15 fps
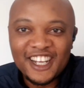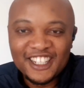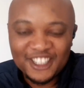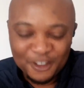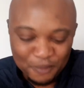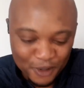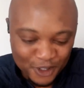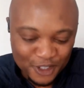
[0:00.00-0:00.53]

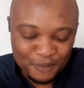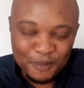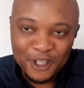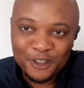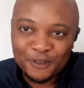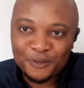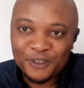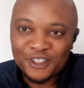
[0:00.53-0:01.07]
I suppose
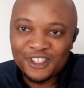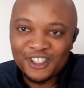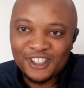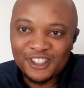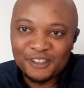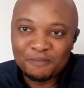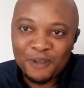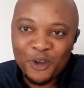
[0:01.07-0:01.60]
part of it
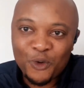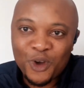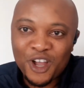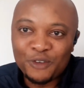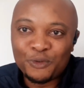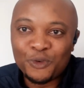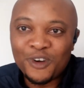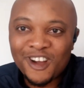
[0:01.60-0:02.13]
is my
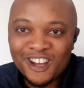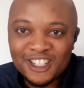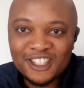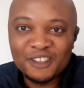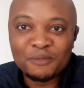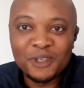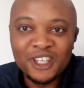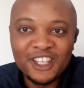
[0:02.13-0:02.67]
wife will
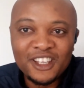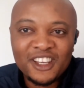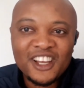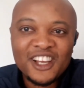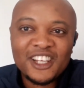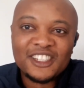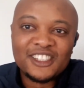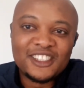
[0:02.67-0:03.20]
ask me,
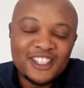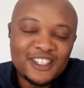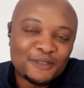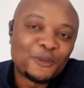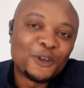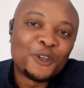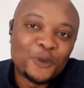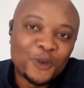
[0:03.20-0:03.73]
is
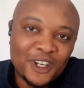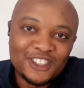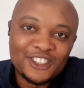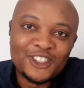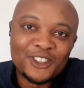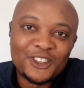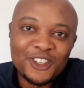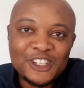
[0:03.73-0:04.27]
this
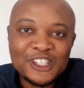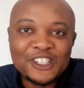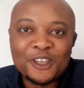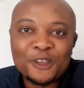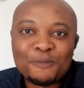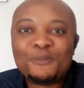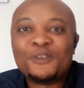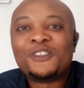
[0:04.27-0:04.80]
MoneyWise doctor?
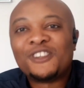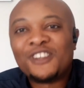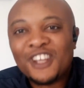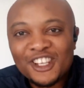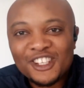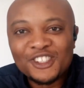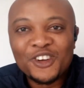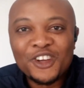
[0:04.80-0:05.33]
Is it a
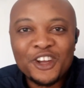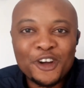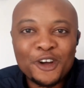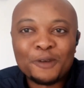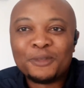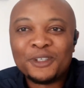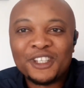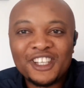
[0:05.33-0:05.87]
business or a
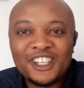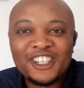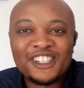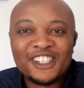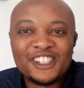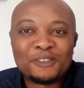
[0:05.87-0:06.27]
hobby?